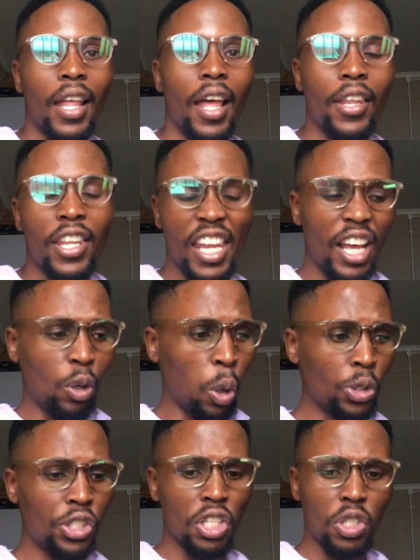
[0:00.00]
And then I
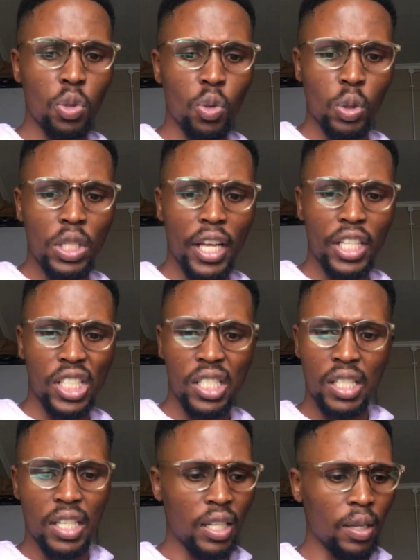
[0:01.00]
continue like
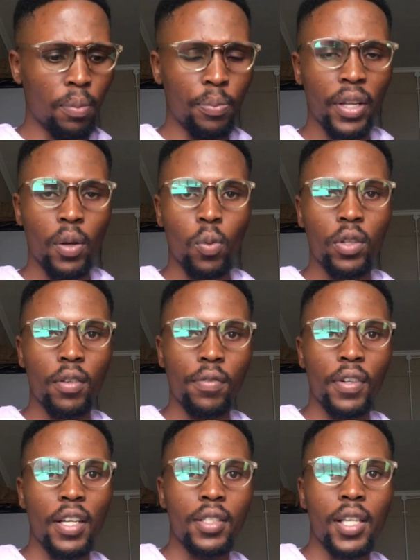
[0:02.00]
just a little bit with the
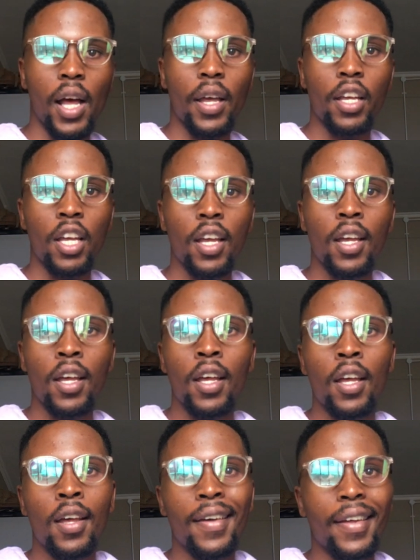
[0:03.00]
flat tire.
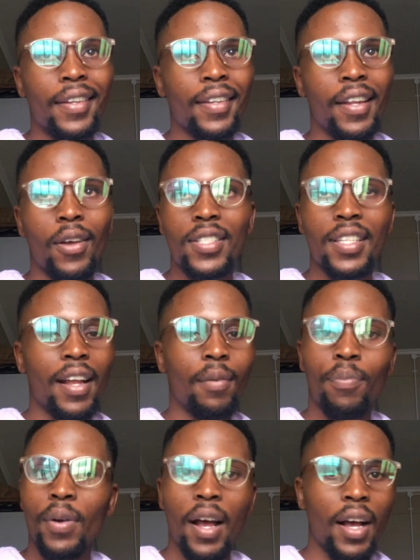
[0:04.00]
And then I was
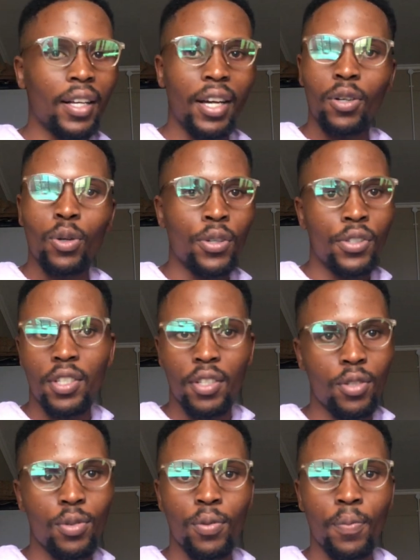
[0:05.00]
like, bro, I can't
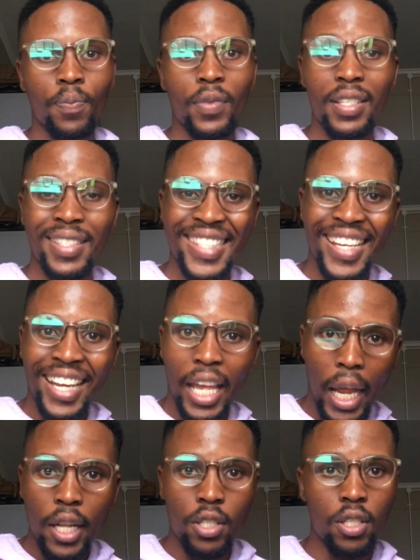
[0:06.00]
continue. This thing
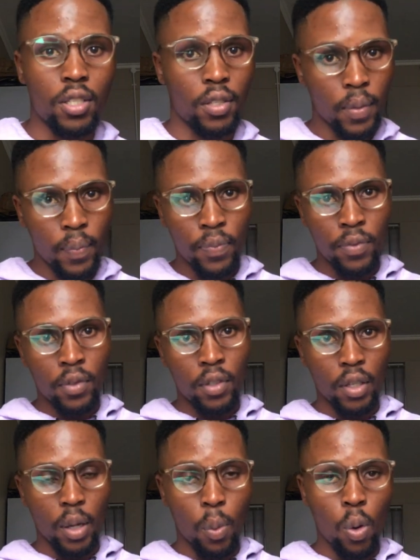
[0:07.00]
hurts.
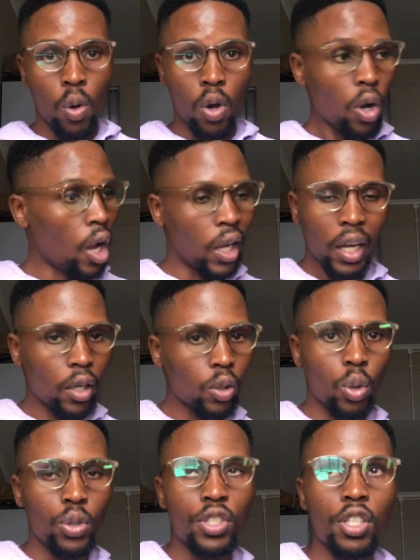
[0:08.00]
I can't
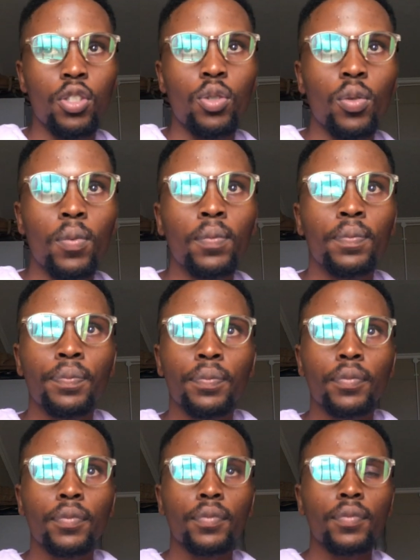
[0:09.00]
continue.
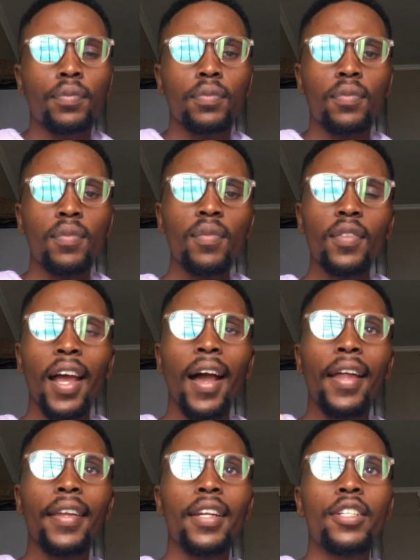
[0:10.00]

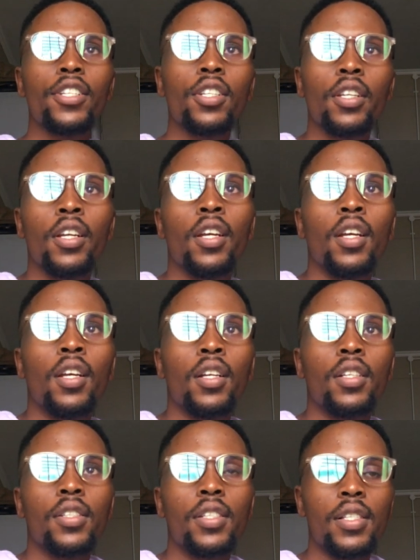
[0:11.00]
And then
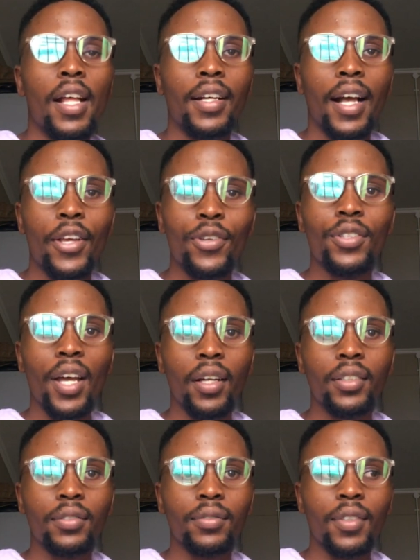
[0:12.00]
she's like, are you
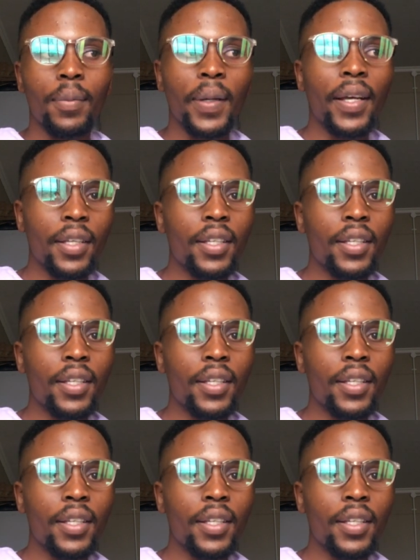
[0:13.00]
done? I'm like,